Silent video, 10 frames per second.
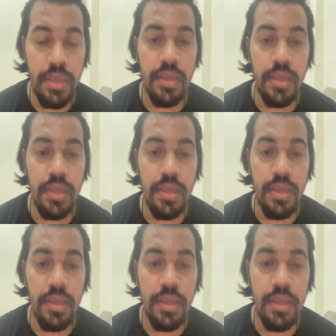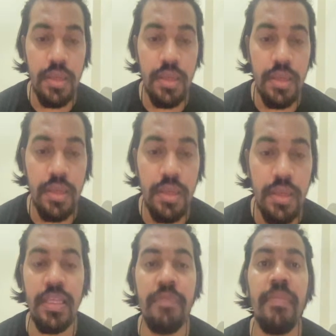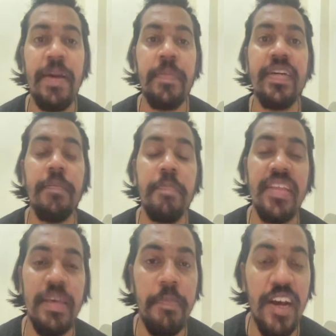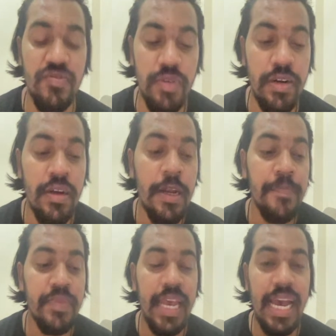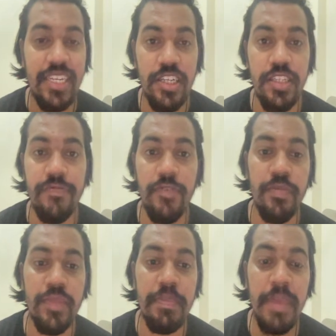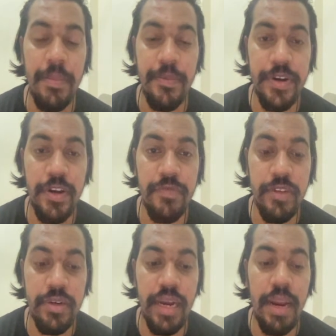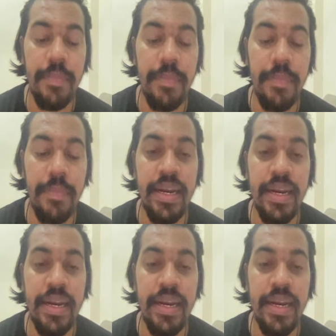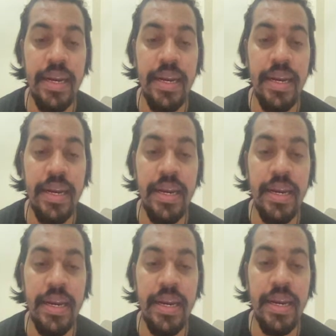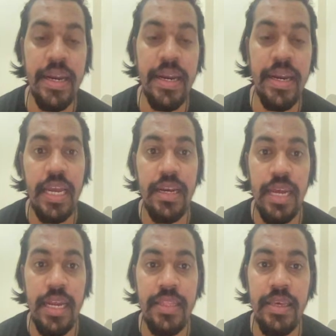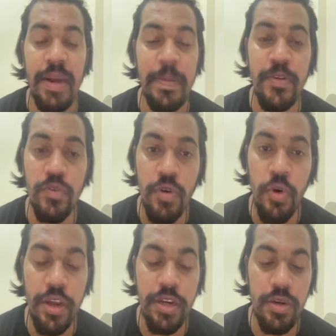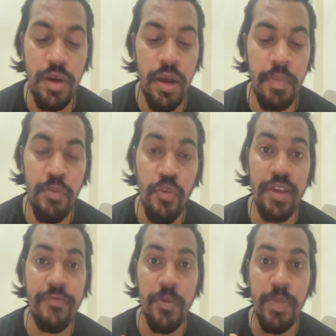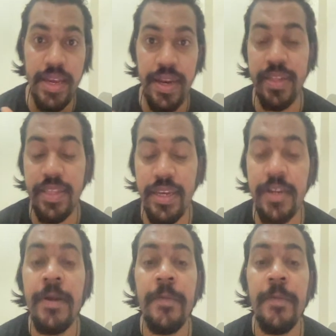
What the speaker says: They will be using valid accounts. They might be dumping the password hashes from the memory of the RAM, and they're using those accounts, and they might be moving from here and there